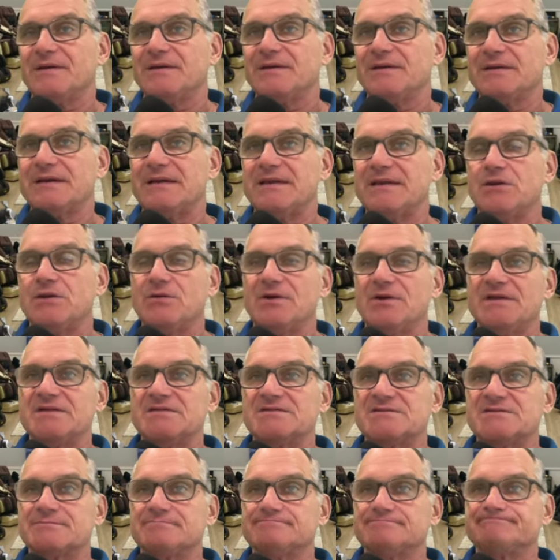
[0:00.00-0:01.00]

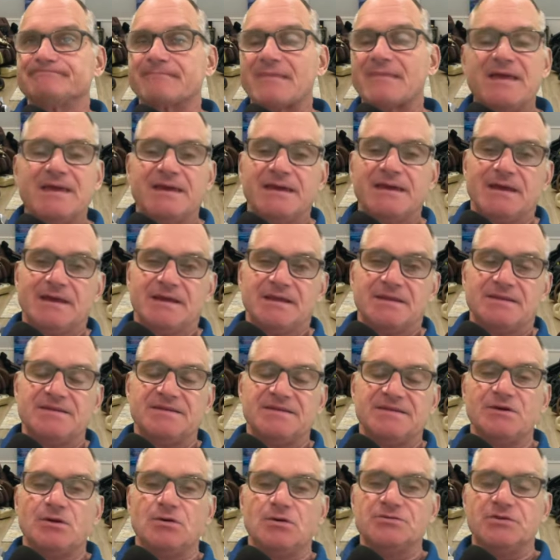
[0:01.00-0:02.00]
anyways,
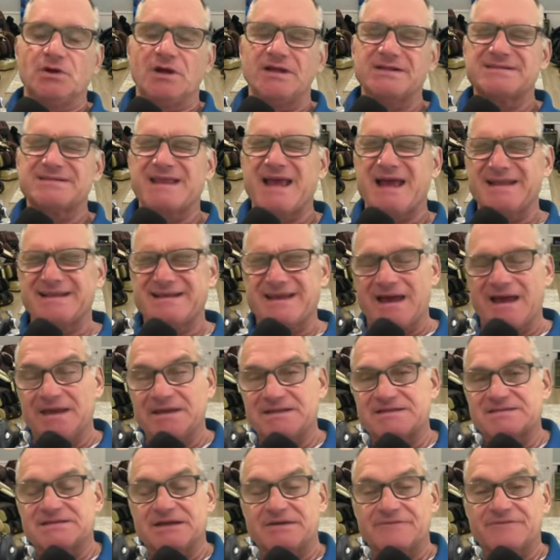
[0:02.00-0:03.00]
though that that kind of
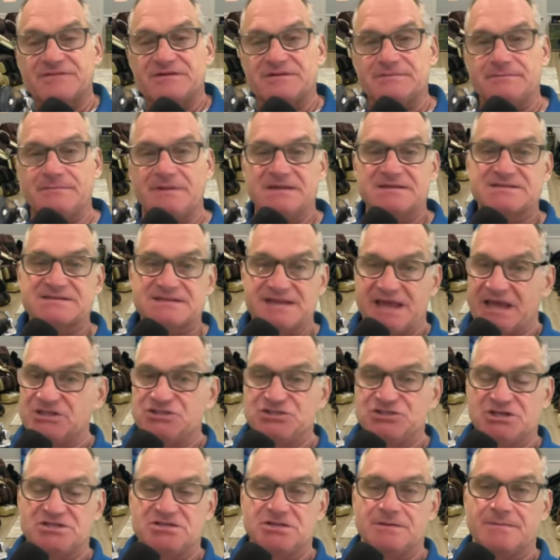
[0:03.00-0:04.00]
stuff is
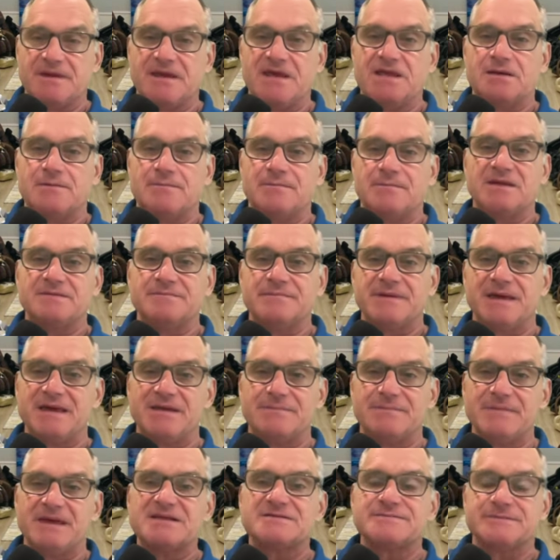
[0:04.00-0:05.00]
sketchy to me, and it, it
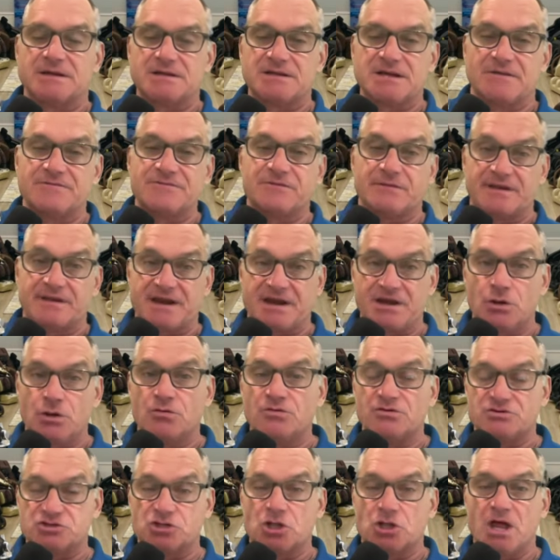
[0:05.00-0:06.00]
makes me uncomfortable. And I know
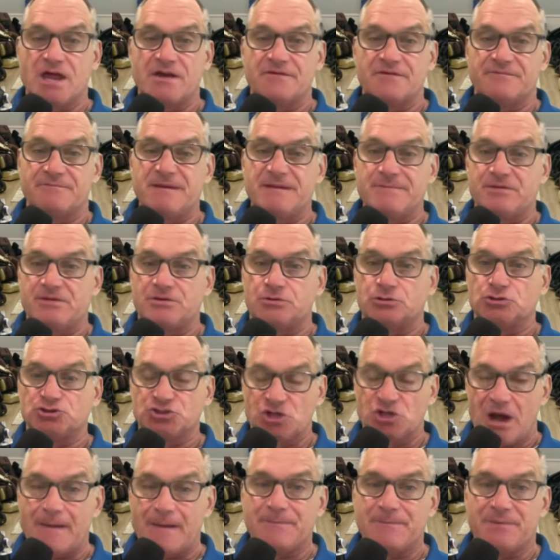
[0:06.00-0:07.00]
there's a lot of people that are
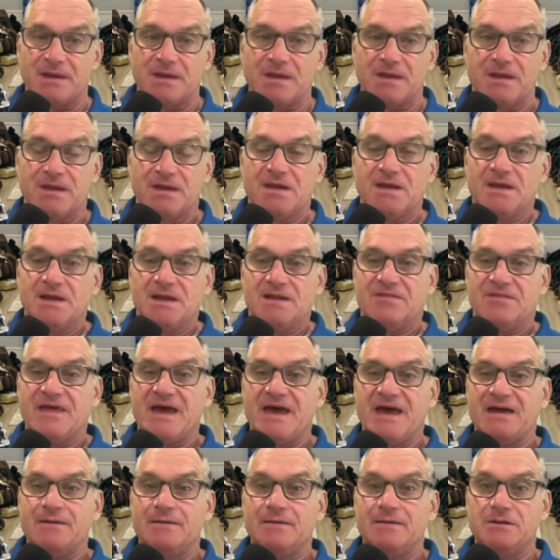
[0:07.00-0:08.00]
shopping
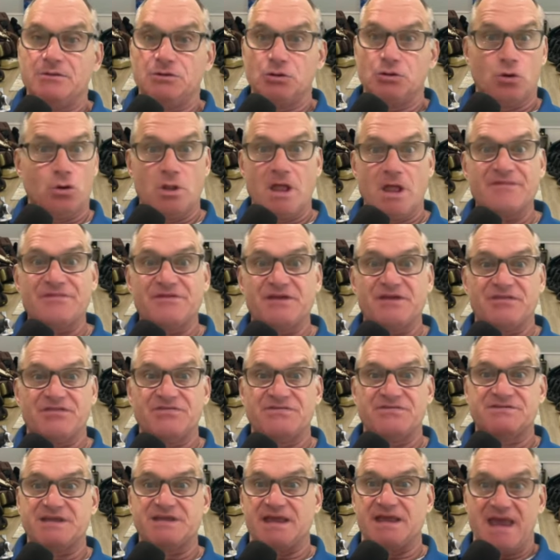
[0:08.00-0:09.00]
that you know a lot that
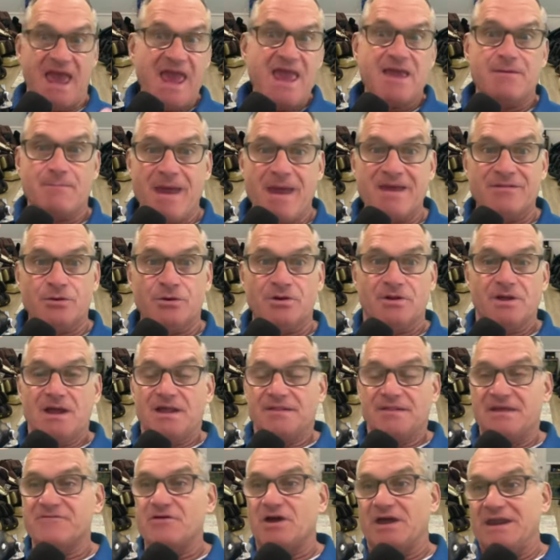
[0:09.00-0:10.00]
say, "Hey, man, they're,
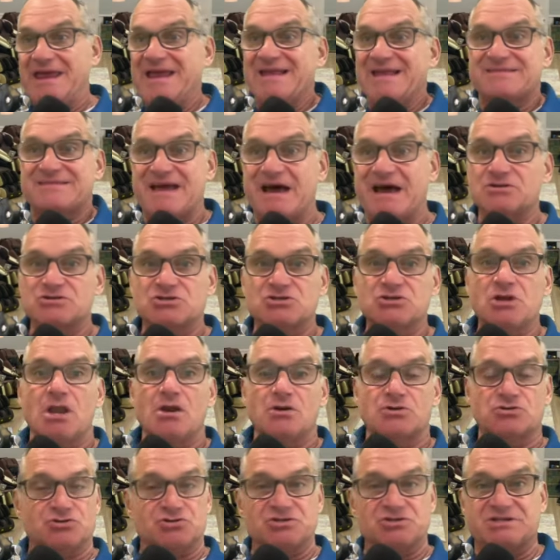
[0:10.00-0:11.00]
they've got eight thousand
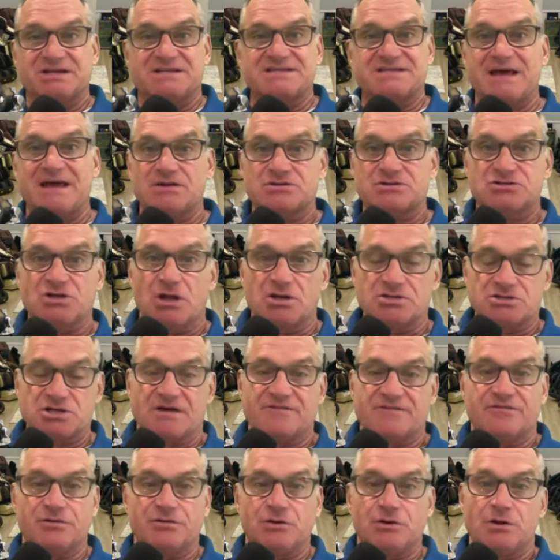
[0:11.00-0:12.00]
dollars or six thousand dollars
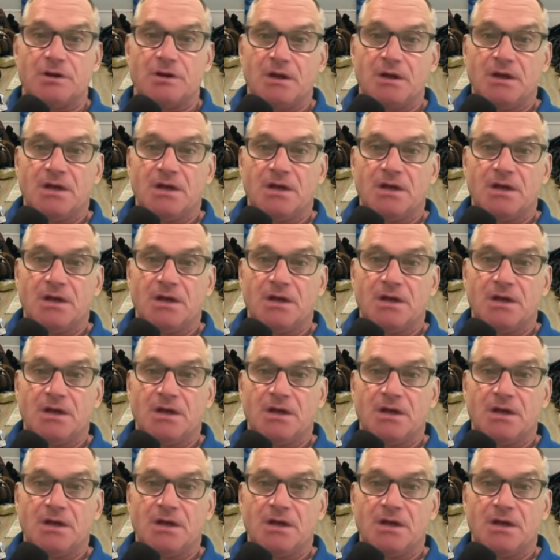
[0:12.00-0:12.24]
off on their